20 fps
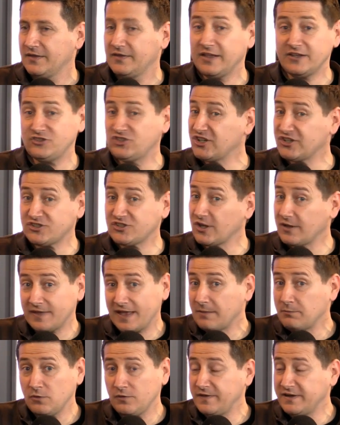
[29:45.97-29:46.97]
They just
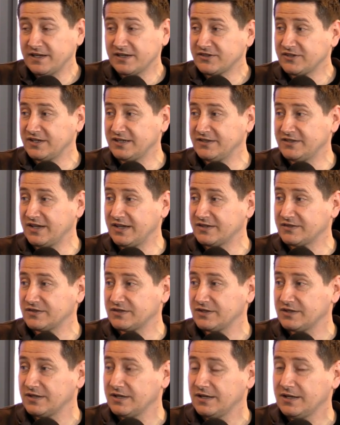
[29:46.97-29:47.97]
that movie doesn't
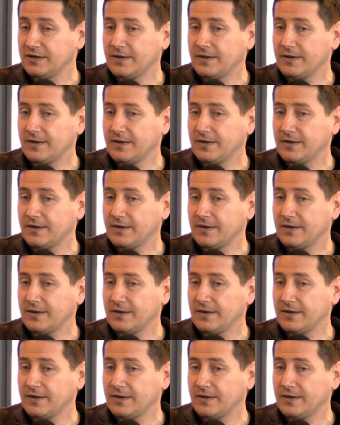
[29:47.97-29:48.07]
exist.